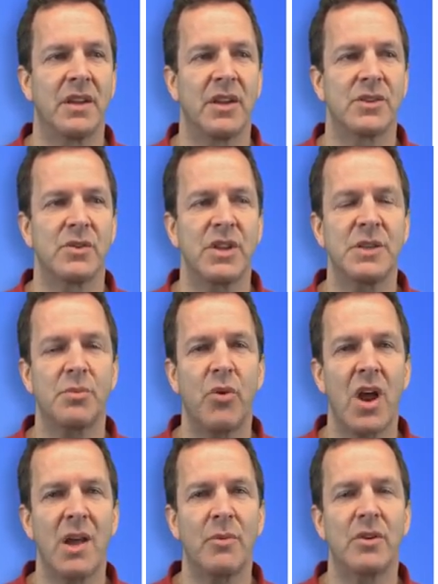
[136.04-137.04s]
So these
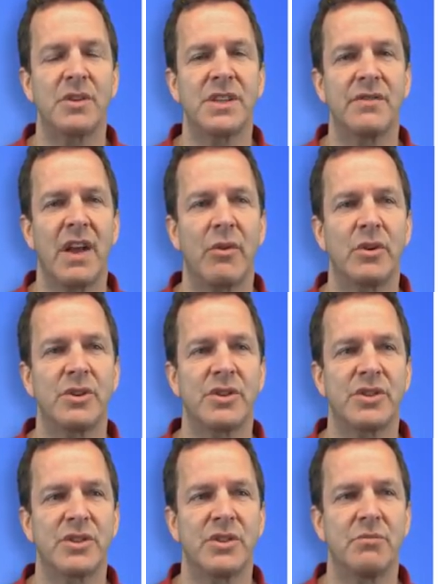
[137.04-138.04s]
primers, if I were
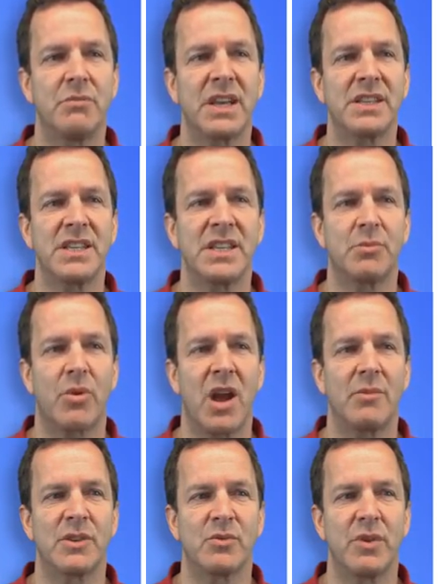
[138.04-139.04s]
just to mix these
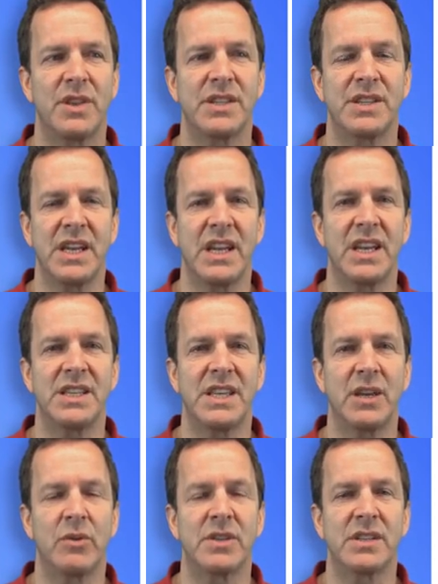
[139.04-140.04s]
primers with this DNA
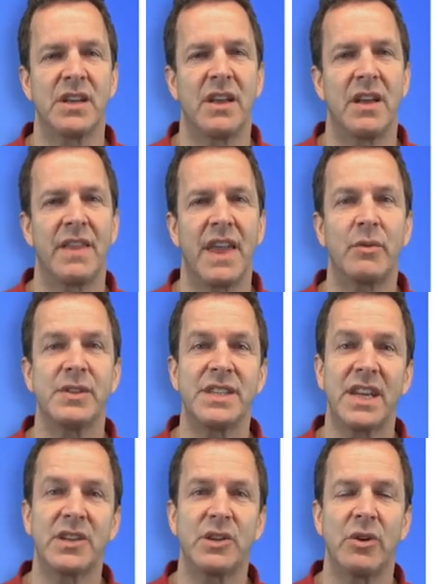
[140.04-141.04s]
sequence, they would
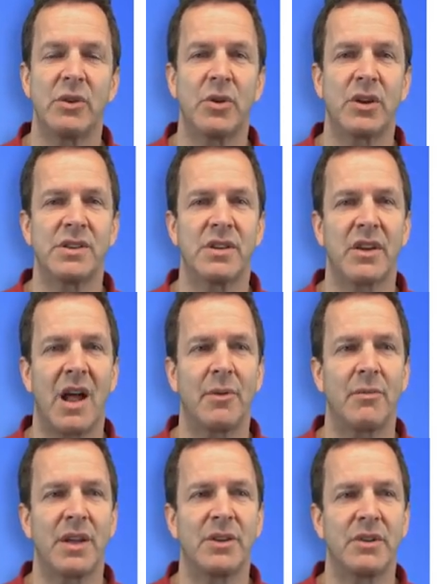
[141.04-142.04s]
stick to it because they're
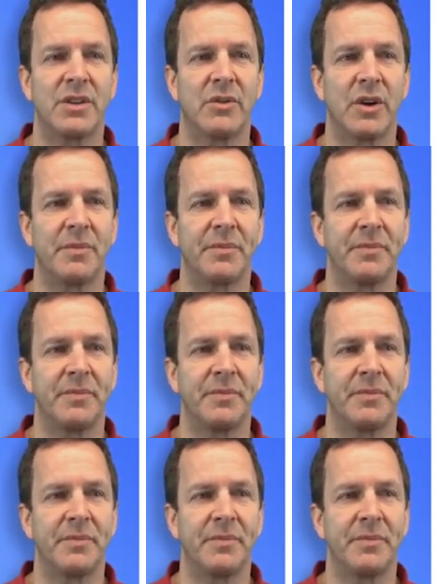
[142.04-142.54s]
complementary to it.